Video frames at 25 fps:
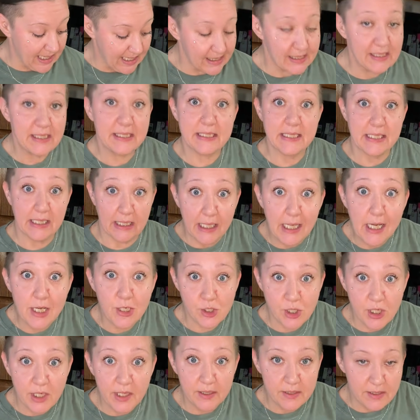it's
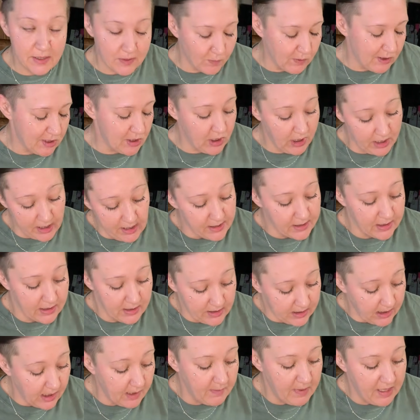delicious, which it is
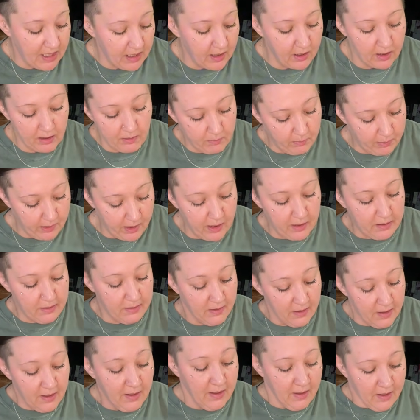because I made it, but
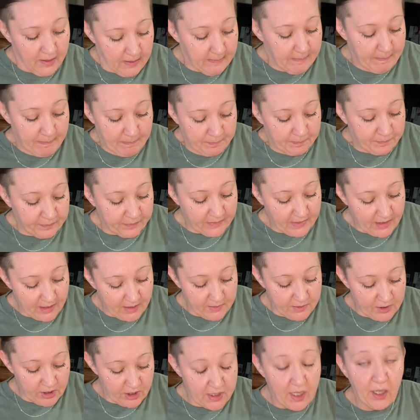
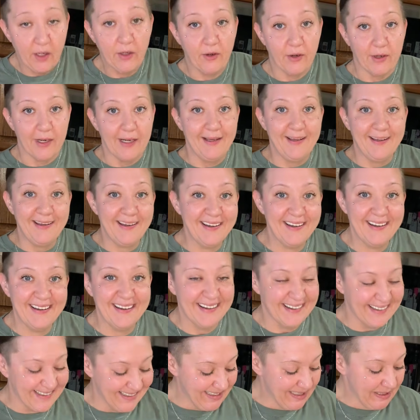I'm just hungry.
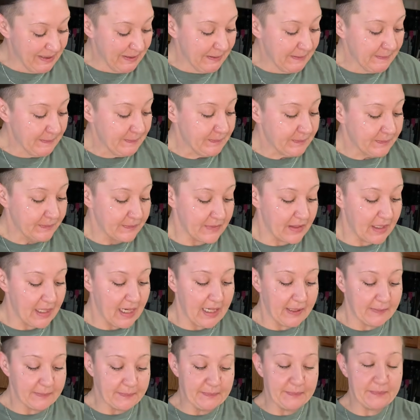Okay,
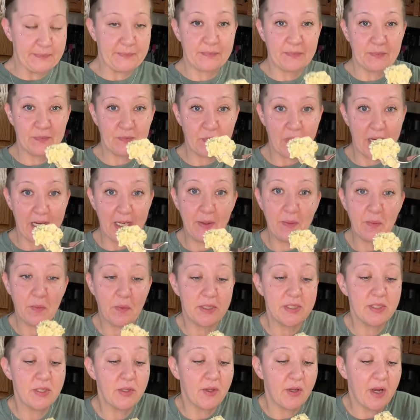ready?
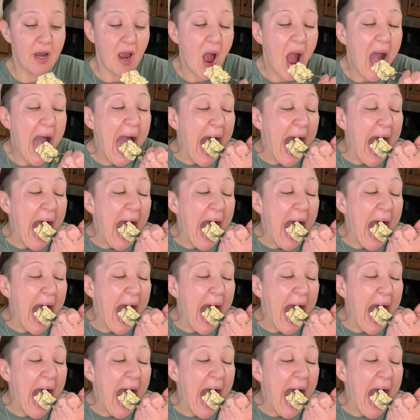1, 2, 3, go.